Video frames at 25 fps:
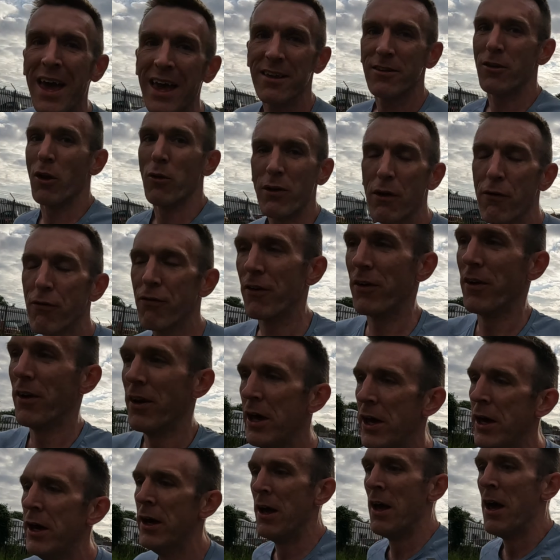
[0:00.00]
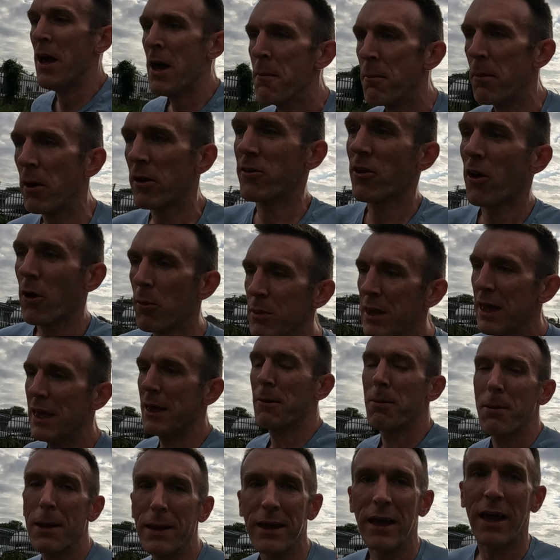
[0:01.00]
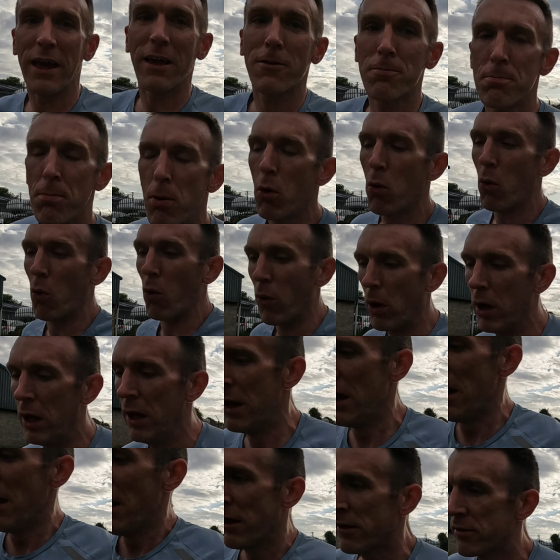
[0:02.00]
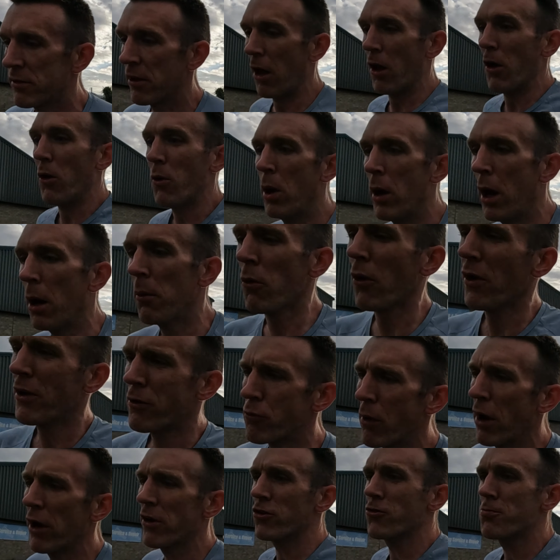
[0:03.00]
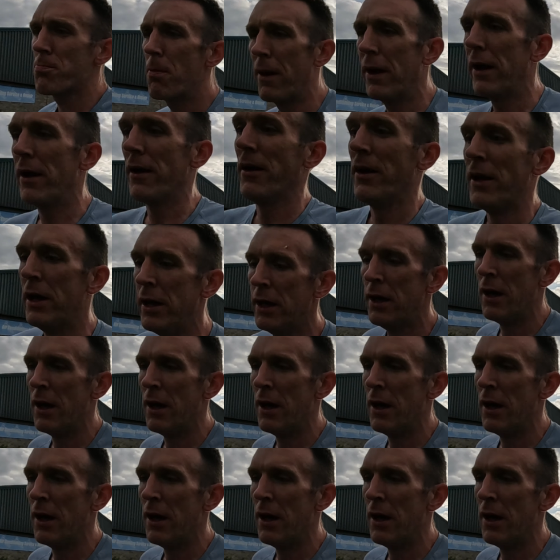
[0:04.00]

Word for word: is no different. My timekeeping is poor. So I'm not in a rush, but